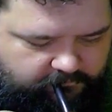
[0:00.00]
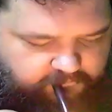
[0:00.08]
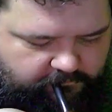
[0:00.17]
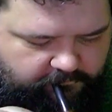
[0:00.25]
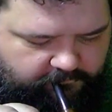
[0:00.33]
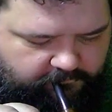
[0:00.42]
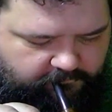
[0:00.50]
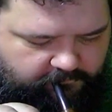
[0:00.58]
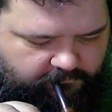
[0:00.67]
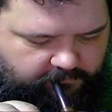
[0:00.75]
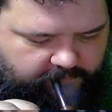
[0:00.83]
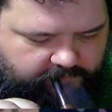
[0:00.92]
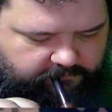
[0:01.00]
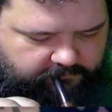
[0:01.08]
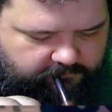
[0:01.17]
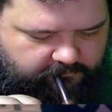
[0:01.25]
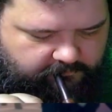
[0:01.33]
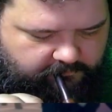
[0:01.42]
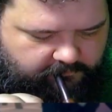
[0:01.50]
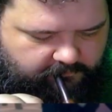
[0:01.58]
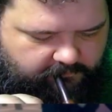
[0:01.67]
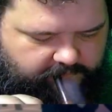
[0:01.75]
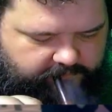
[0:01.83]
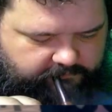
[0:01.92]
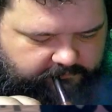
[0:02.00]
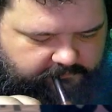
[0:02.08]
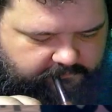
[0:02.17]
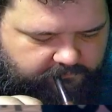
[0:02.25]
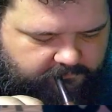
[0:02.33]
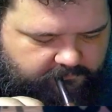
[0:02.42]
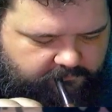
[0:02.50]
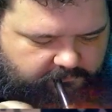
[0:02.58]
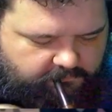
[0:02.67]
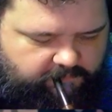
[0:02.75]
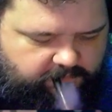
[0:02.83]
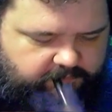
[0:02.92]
(silent)